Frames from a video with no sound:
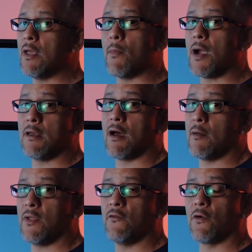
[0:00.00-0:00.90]
It might
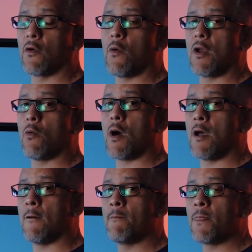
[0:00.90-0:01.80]
not be for quite a
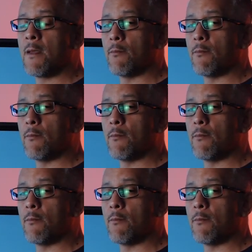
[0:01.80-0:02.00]
while,